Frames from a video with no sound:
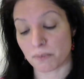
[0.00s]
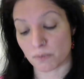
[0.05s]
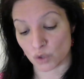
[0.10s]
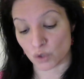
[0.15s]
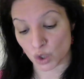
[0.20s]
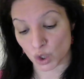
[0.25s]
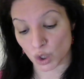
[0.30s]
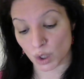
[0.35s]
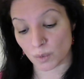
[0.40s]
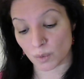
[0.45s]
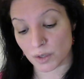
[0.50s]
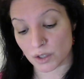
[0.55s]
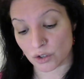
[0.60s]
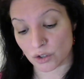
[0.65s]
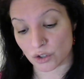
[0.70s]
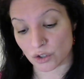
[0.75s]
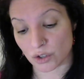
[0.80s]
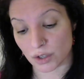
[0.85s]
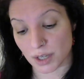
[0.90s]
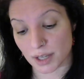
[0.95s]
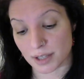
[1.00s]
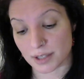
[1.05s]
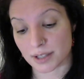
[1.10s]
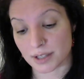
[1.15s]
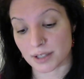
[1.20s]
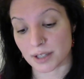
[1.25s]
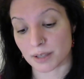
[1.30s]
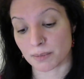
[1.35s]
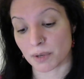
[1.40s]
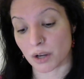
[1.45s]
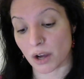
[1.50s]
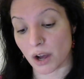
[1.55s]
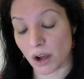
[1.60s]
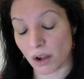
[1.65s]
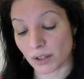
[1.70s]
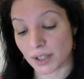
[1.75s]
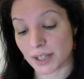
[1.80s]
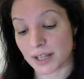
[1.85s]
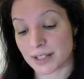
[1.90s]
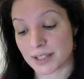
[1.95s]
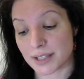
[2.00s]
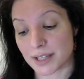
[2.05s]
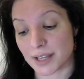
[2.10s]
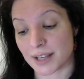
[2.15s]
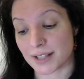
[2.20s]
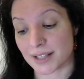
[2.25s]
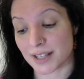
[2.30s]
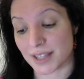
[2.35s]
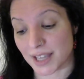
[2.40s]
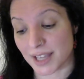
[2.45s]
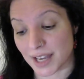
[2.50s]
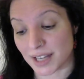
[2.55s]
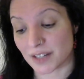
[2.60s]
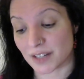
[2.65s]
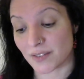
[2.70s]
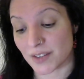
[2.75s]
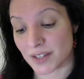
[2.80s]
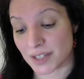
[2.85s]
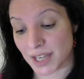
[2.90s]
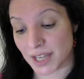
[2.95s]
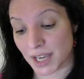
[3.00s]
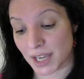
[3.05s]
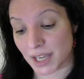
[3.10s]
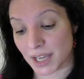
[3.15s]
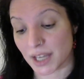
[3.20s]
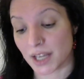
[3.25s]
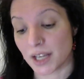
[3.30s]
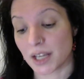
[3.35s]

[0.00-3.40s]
Do your research on insulin, but all I can say is at the end of the day,